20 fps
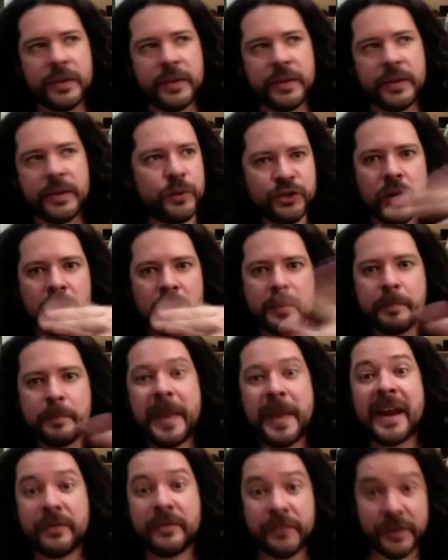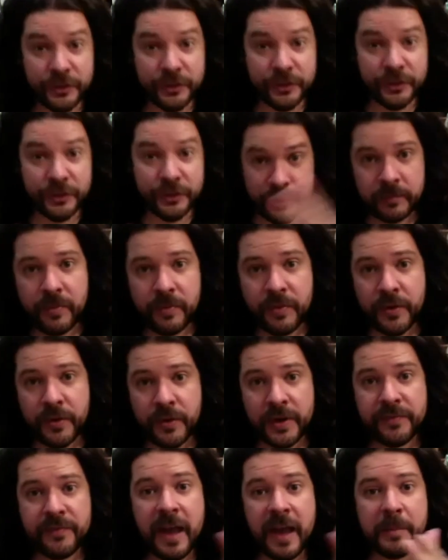this was shot in Panavision,
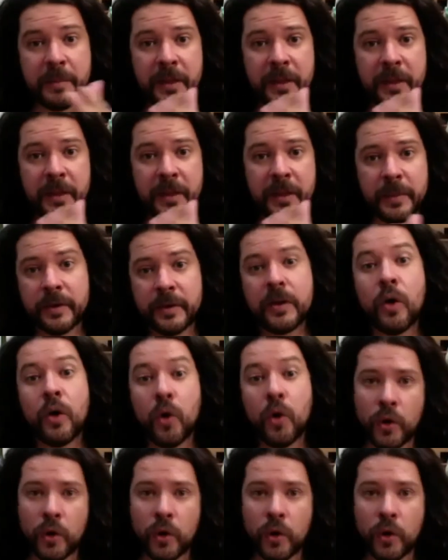thirty-five millimeter